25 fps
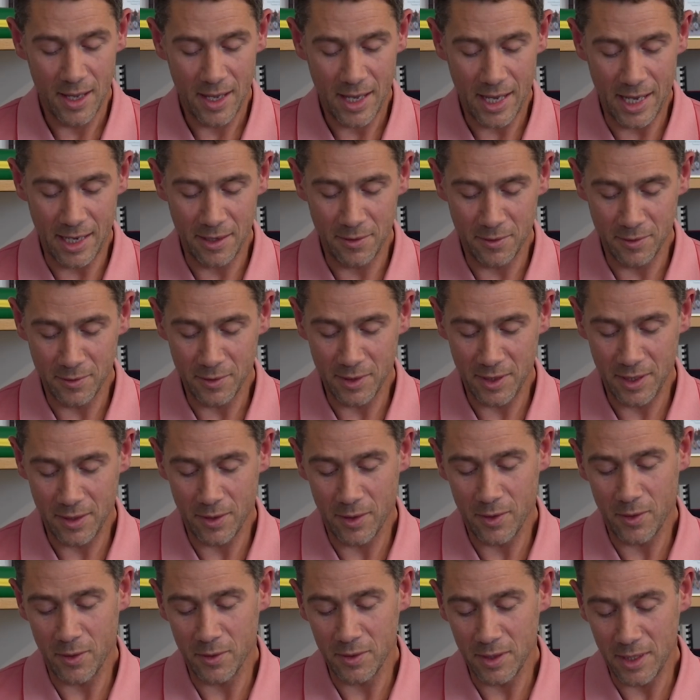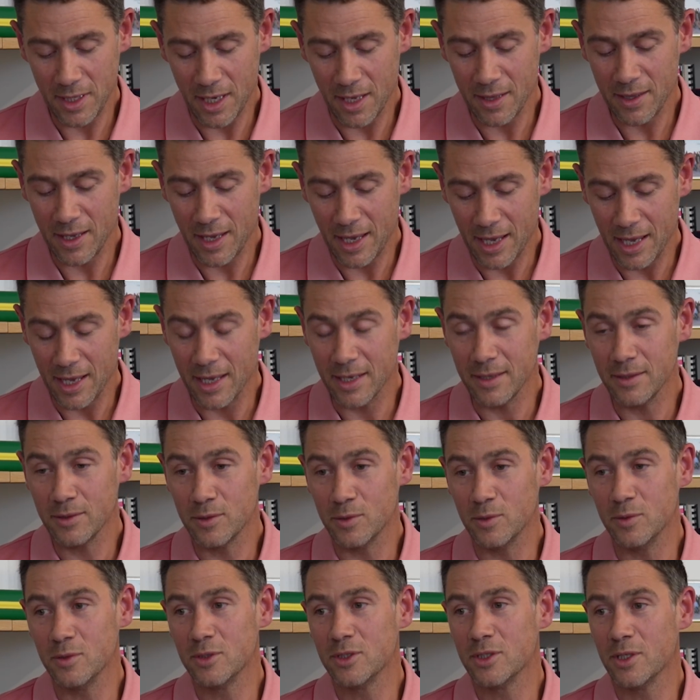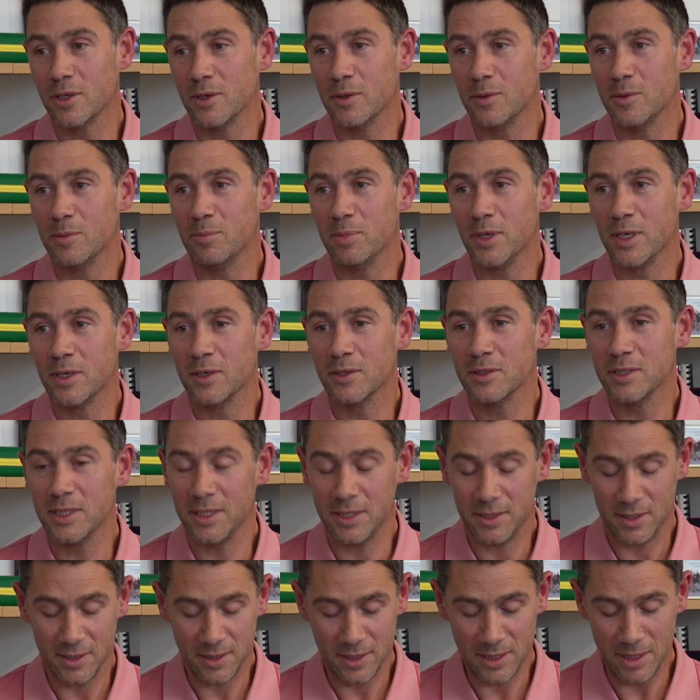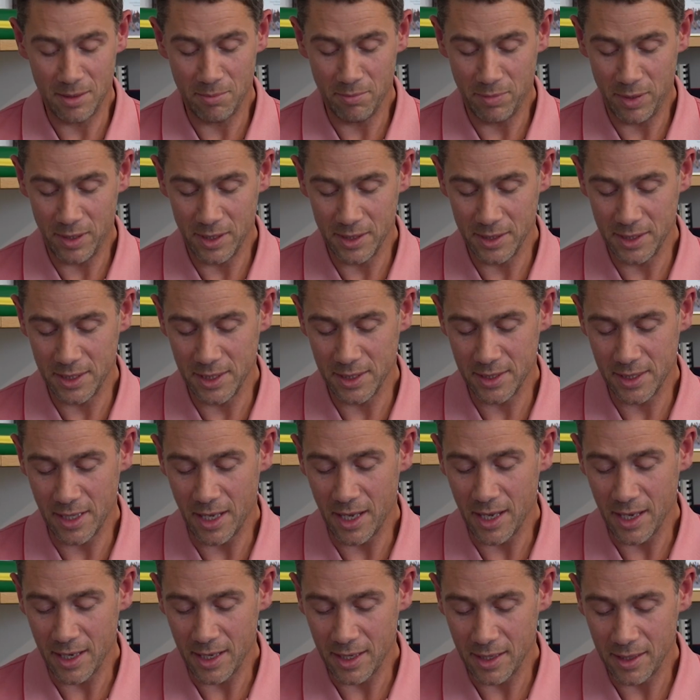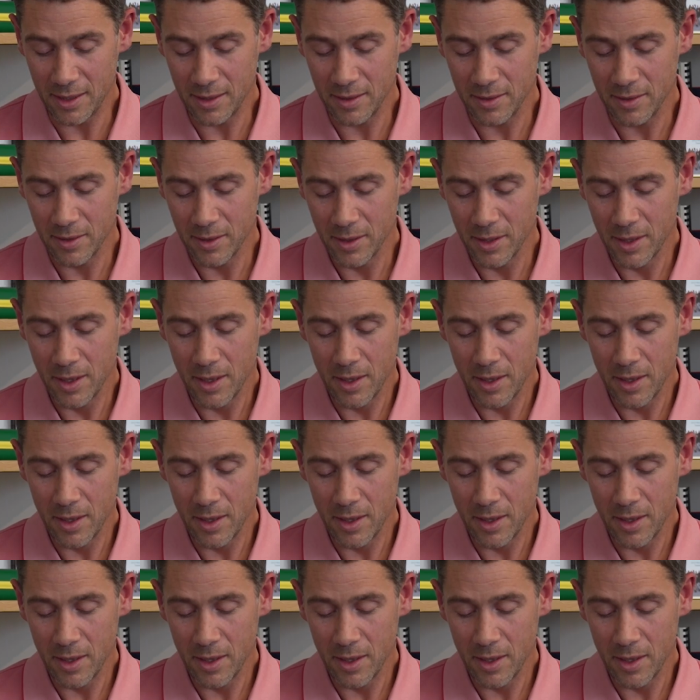And on the other hand, also because it's a simpler design